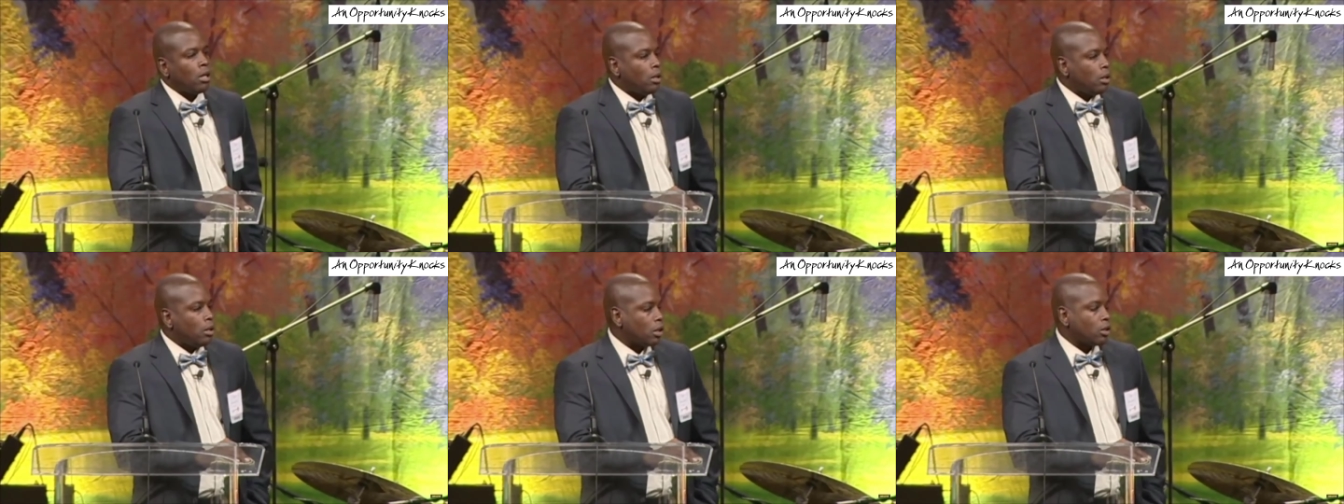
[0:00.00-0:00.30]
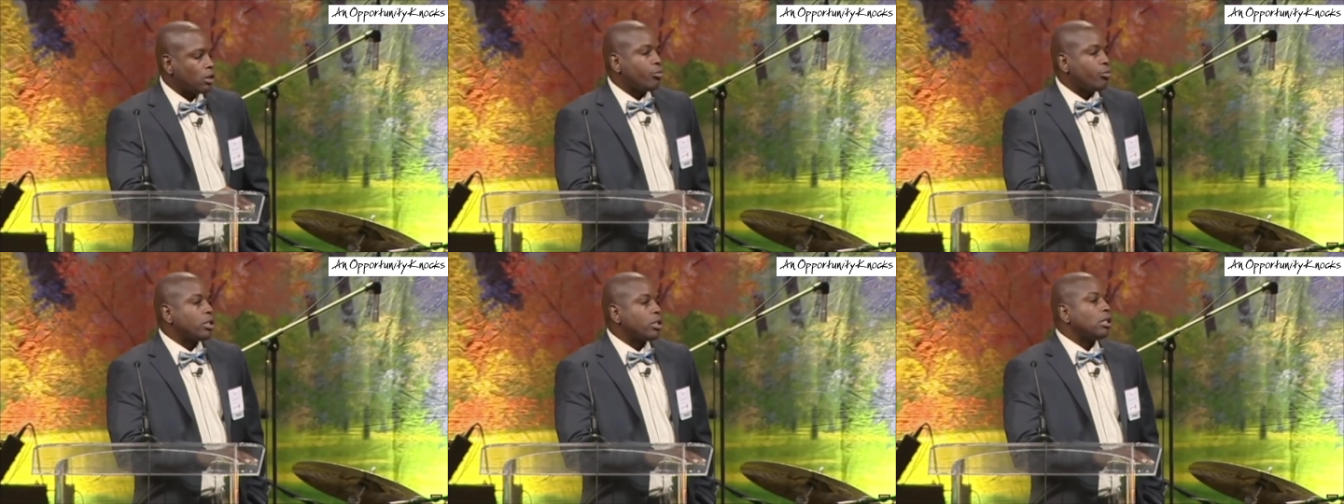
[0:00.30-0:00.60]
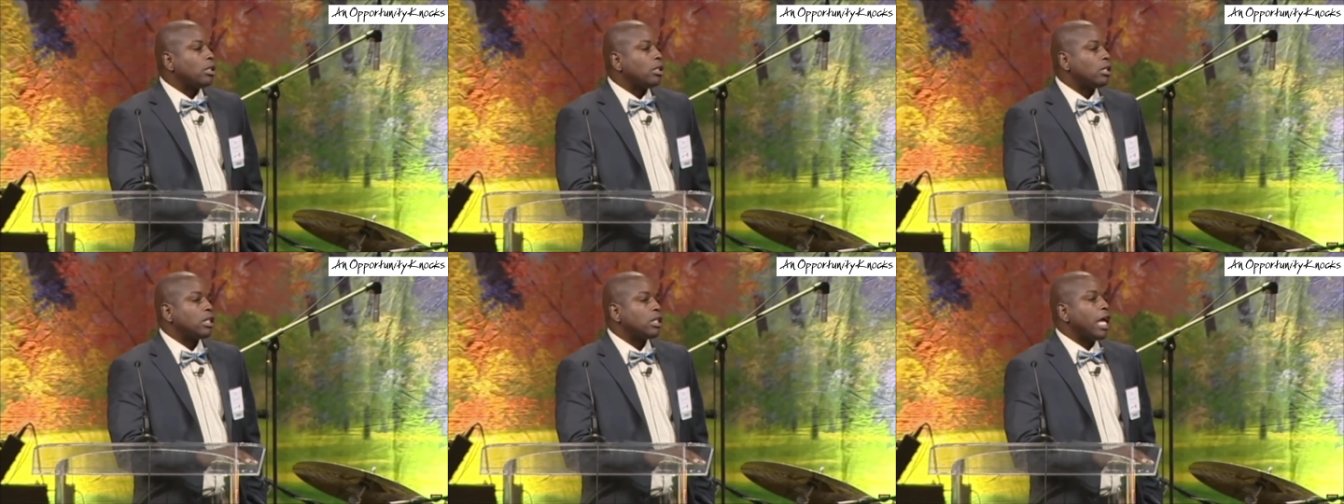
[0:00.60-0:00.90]
he says,
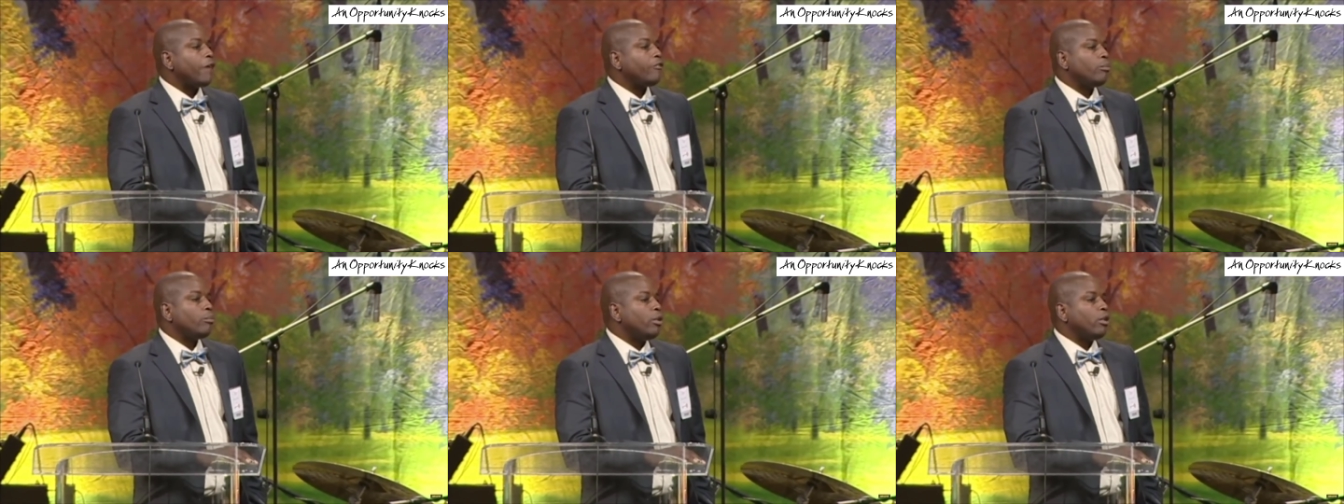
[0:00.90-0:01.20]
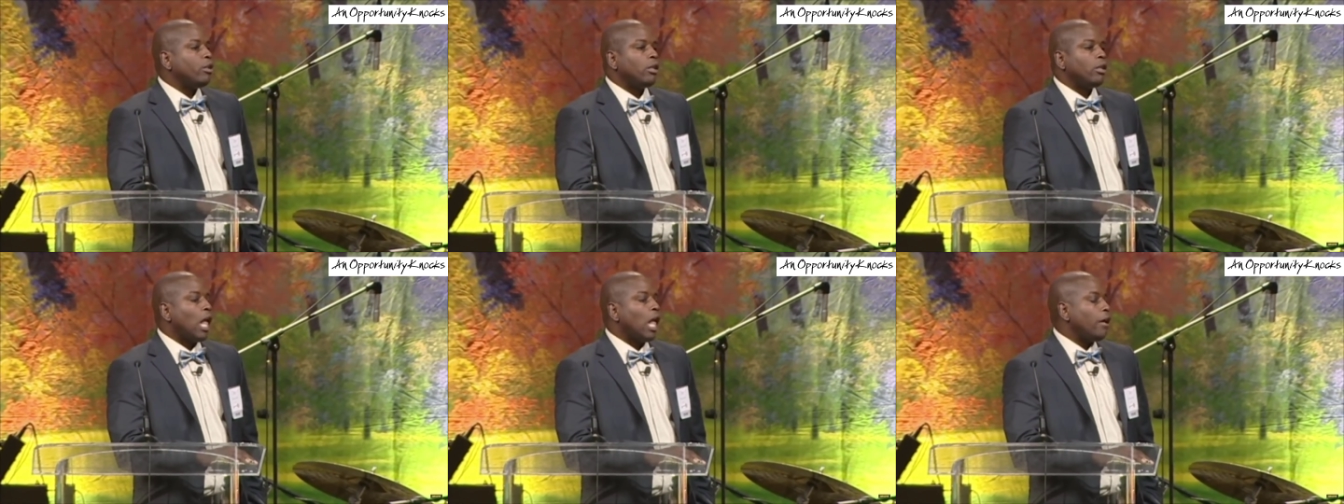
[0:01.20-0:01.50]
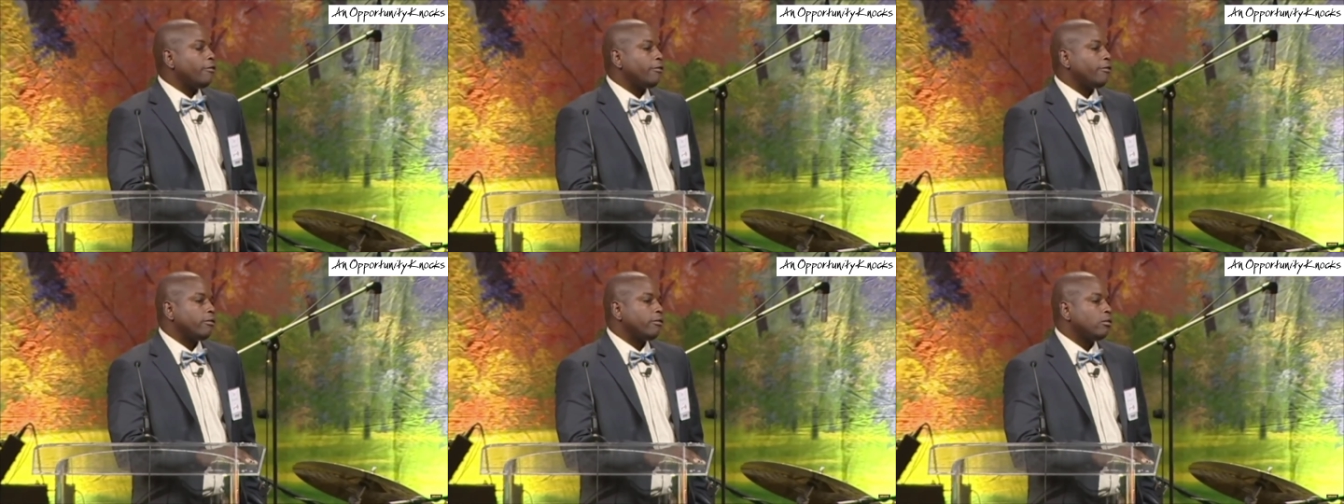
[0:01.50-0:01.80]
prison doesn't have to be your
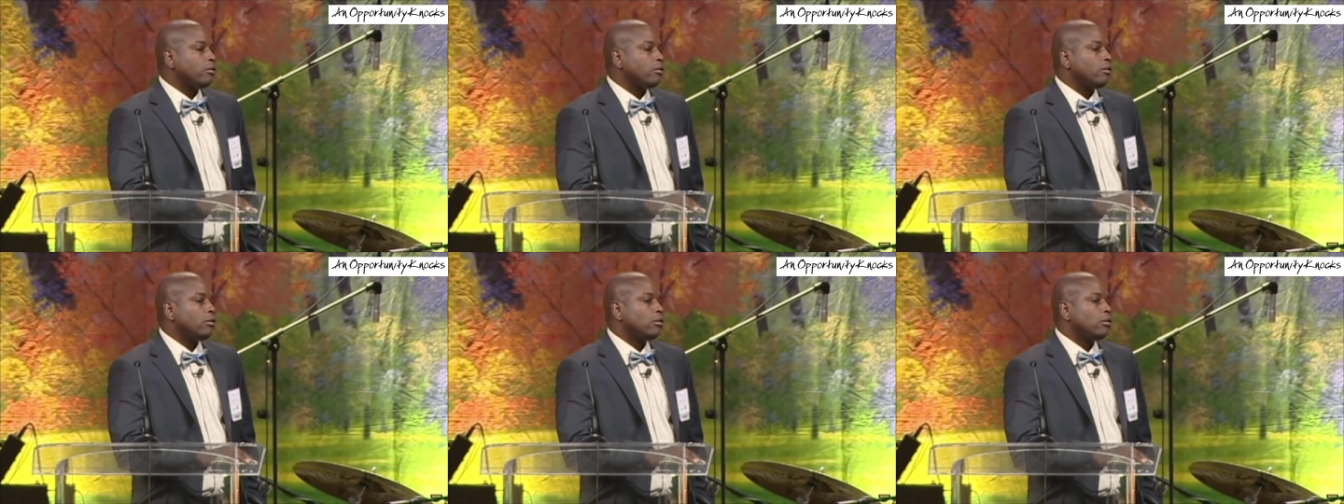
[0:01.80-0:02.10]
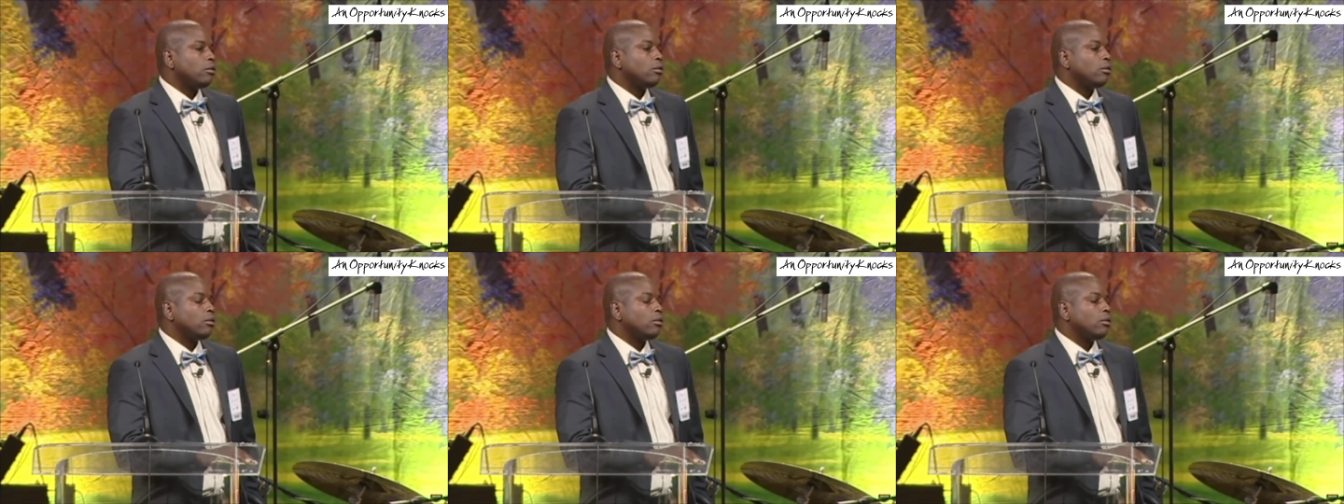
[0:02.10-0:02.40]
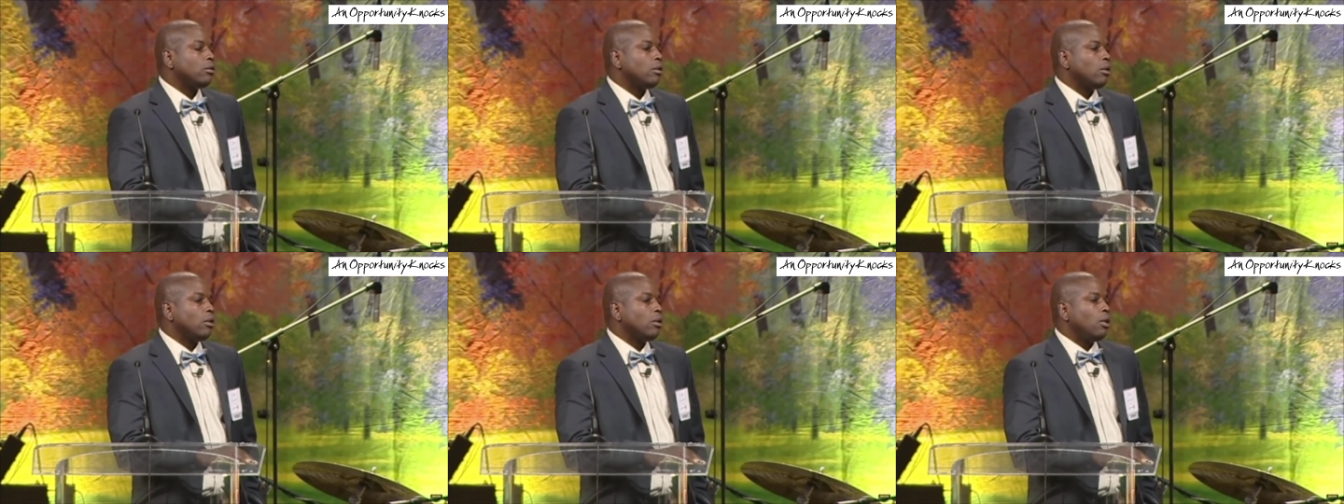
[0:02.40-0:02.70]
life.
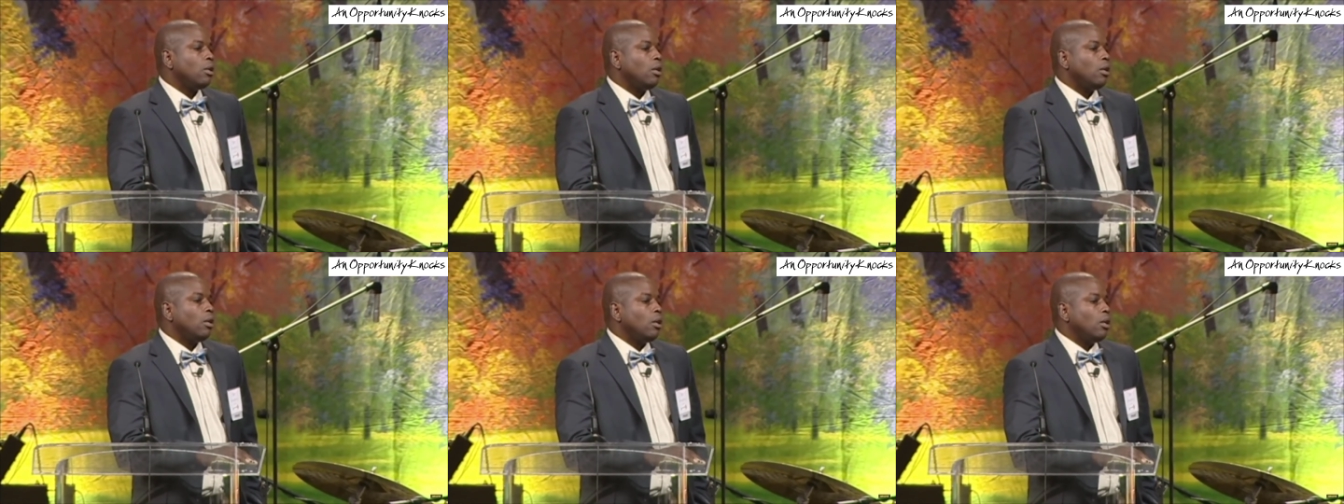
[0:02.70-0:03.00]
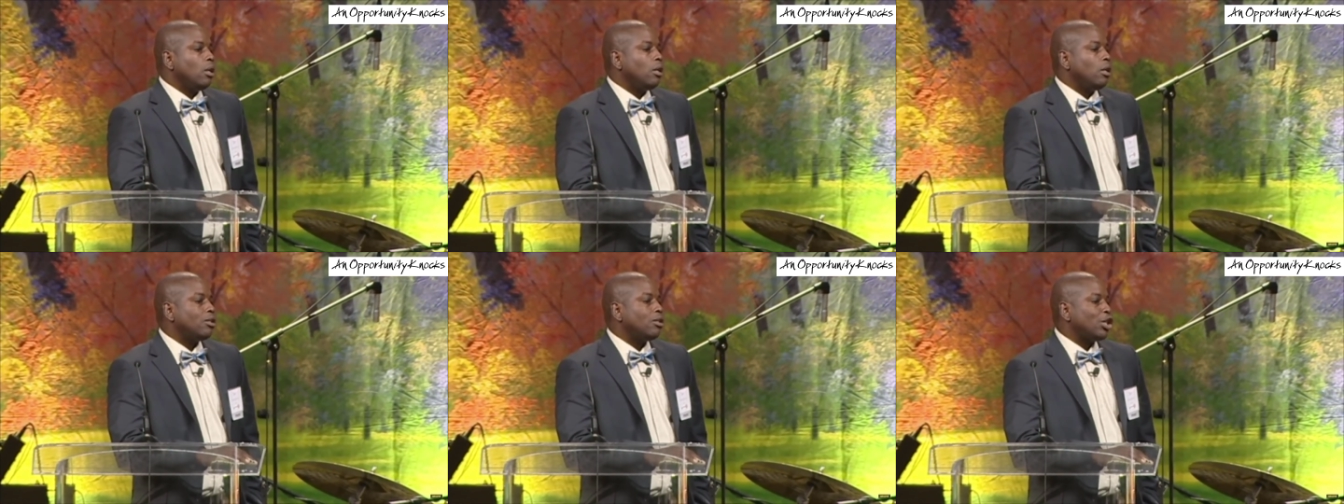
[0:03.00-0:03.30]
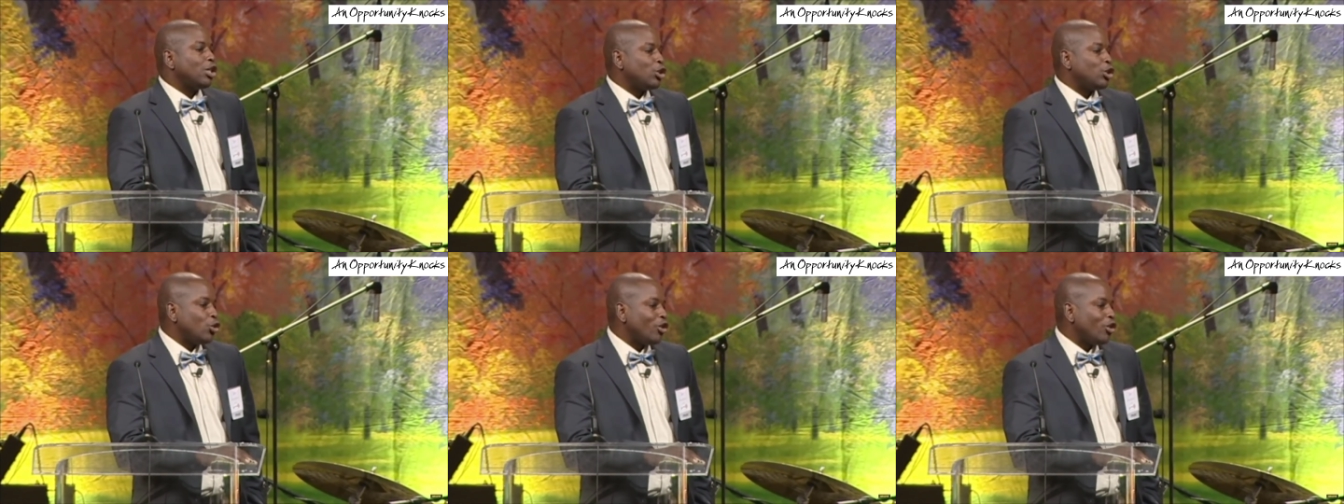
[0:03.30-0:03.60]
He
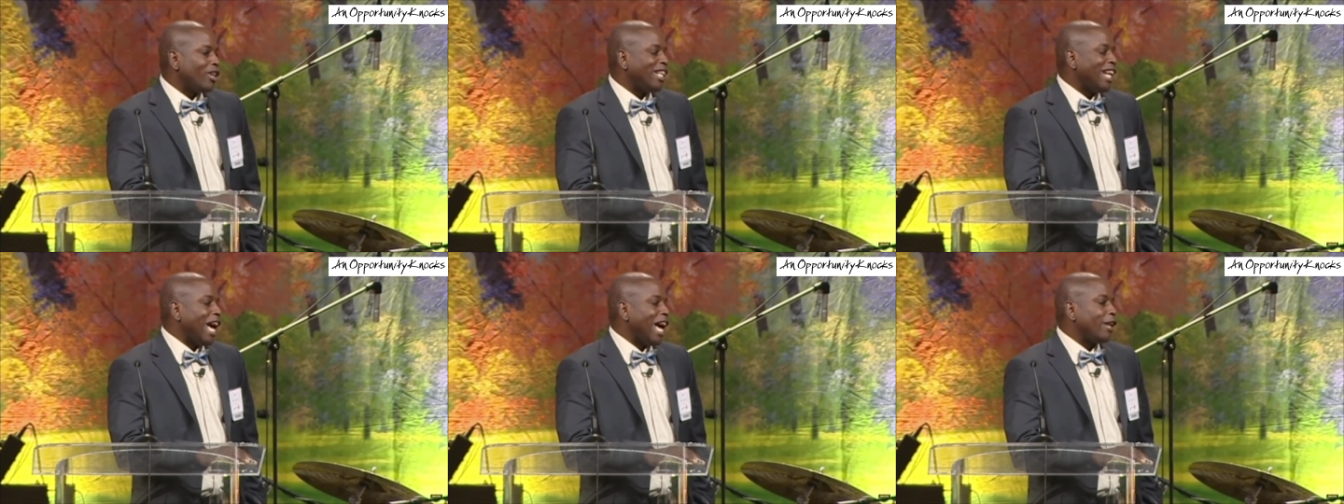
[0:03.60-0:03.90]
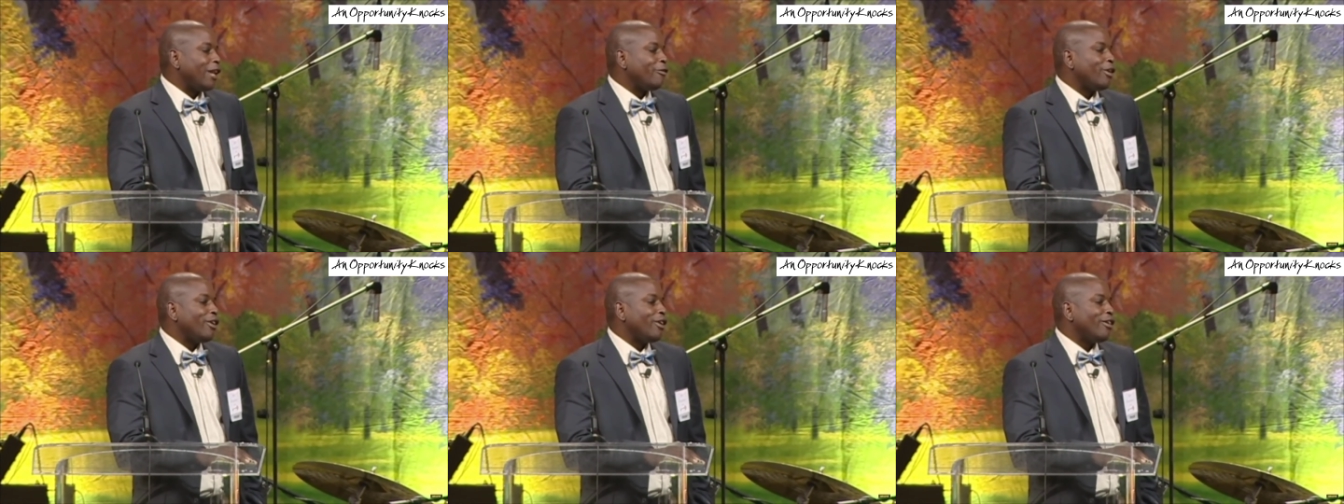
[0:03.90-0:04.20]
says, you can get out of